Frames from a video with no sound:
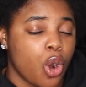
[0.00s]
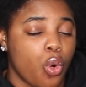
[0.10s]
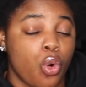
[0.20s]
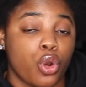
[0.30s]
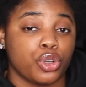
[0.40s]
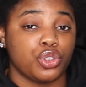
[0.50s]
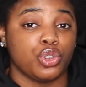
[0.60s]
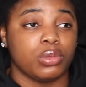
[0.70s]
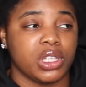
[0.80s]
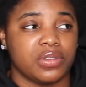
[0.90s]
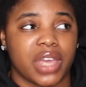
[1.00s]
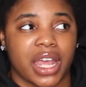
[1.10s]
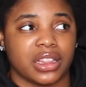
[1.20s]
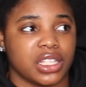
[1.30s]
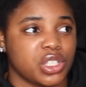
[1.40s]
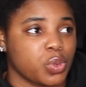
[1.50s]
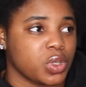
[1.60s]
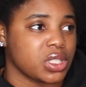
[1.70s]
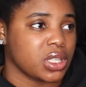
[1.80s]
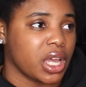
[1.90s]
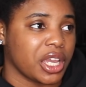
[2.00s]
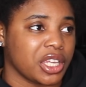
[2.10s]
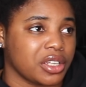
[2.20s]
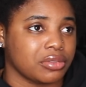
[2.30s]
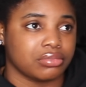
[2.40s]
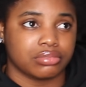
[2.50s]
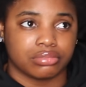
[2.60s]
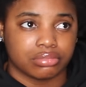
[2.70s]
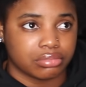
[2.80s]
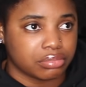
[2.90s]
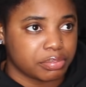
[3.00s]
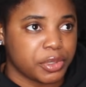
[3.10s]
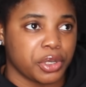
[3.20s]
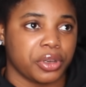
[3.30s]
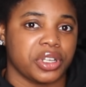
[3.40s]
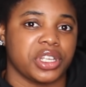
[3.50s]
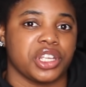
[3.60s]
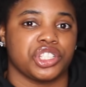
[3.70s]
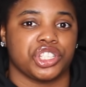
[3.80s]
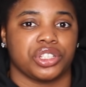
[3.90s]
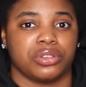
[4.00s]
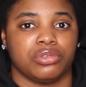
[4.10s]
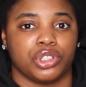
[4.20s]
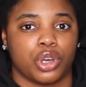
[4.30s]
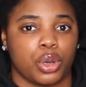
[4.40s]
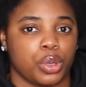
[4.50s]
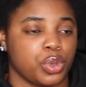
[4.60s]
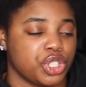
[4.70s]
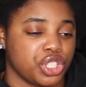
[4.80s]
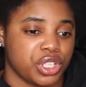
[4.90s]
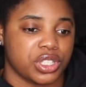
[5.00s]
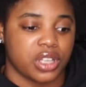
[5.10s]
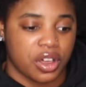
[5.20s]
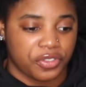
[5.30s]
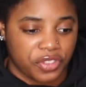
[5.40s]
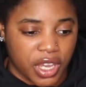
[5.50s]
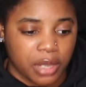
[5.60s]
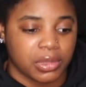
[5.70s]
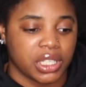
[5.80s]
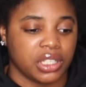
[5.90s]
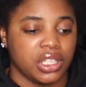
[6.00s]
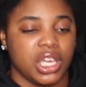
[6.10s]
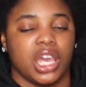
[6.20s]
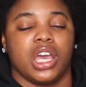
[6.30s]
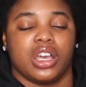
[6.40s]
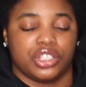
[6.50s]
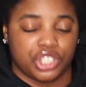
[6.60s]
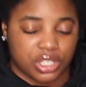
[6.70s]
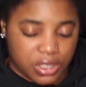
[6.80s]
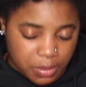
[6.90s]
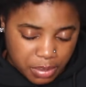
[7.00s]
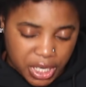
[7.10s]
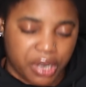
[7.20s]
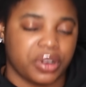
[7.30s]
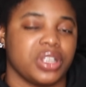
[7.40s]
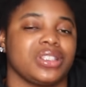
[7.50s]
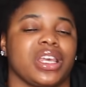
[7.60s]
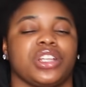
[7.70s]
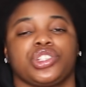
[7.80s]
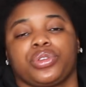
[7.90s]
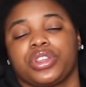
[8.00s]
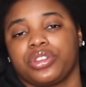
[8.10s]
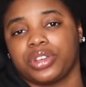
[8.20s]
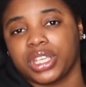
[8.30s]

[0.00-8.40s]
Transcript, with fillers: Or do you believe that this was like pure intention? You know, it was just a family, just some parents entering their